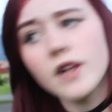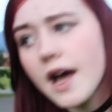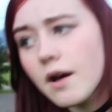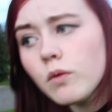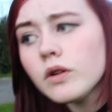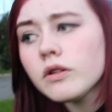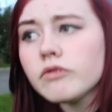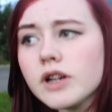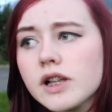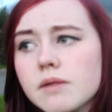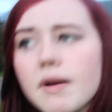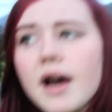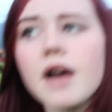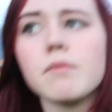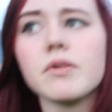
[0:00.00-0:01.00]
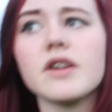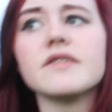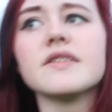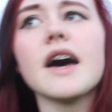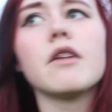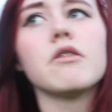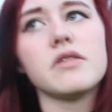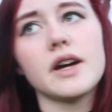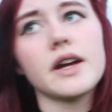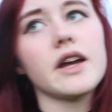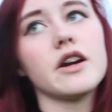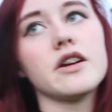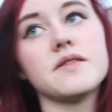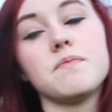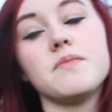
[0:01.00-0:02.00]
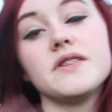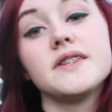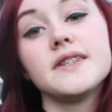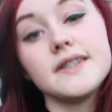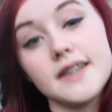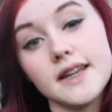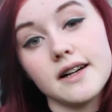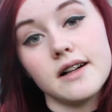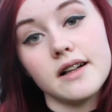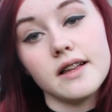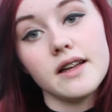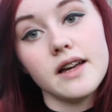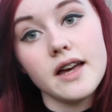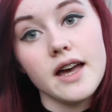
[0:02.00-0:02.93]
I wouldn't really buy it because I don't like carrots, but still,